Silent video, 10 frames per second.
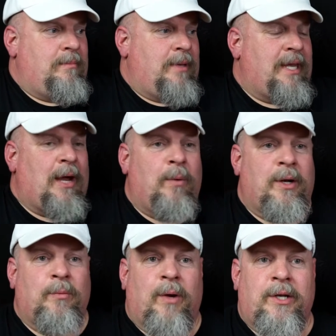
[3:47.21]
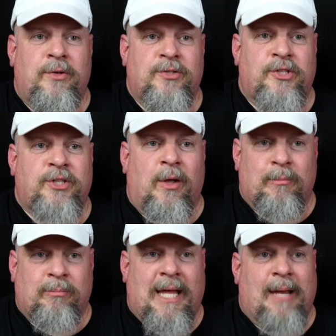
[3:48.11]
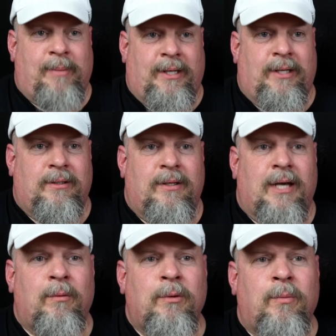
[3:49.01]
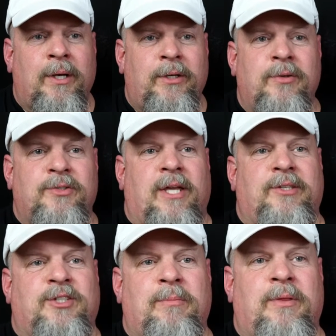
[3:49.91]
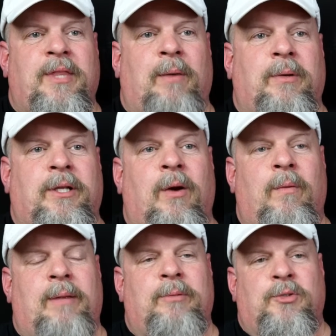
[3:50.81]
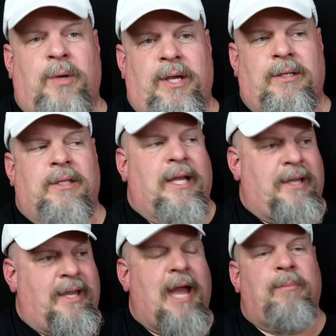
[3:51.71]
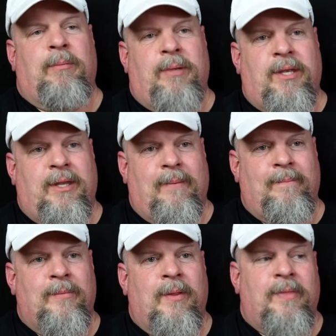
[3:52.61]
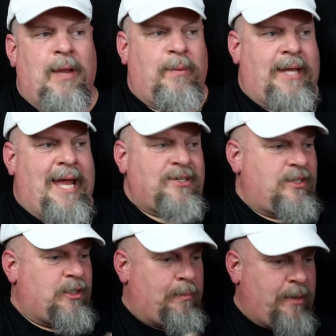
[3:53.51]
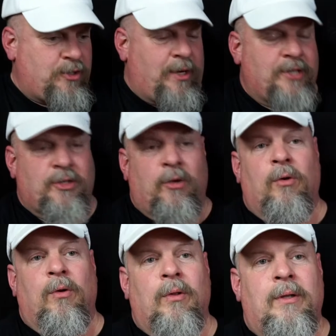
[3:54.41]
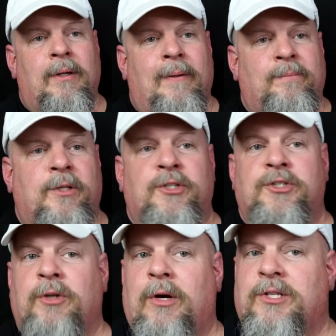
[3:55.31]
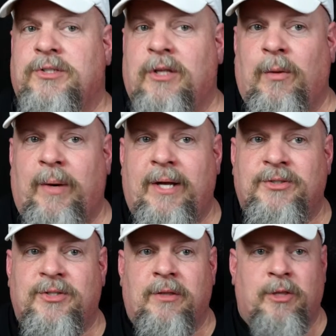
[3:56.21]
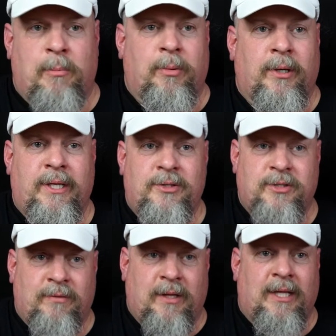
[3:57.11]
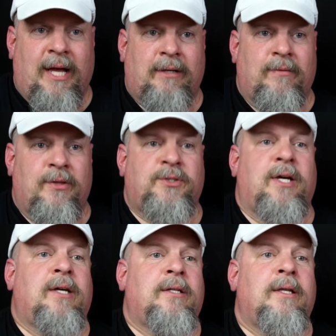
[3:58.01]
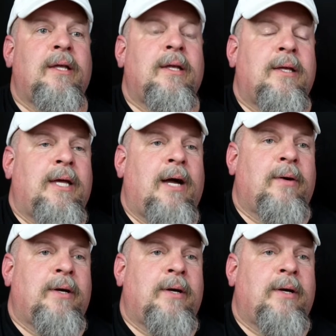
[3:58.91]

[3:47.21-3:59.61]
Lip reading: And I wouldn't want to use a solid black painting. I would want to use like something that would go in between, like a happy medium, that would accent the picture as a whole. The stark silhouettes, the brilliance of the light of the sun, how